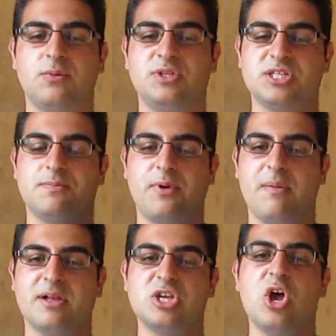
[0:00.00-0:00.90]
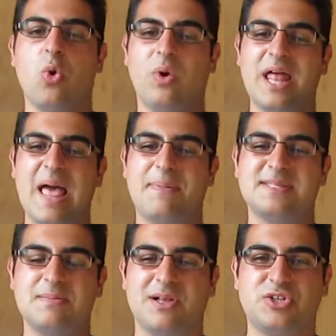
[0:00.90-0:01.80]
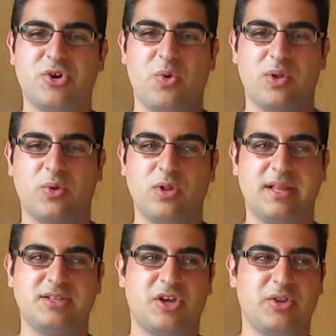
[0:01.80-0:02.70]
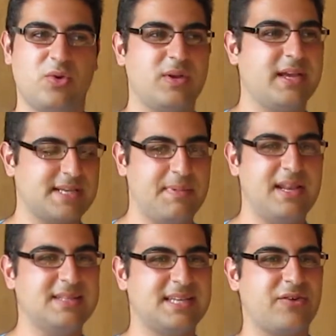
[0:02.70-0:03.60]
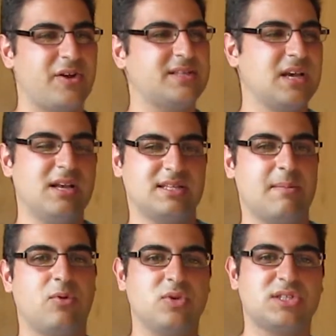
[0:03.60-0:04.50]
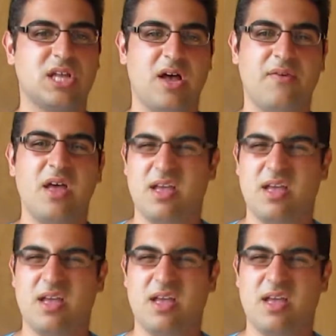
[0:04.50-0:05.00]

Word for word: which is pretty much what happens in Montreal, what cool things you can do, some hidden secrets, some cool stuff.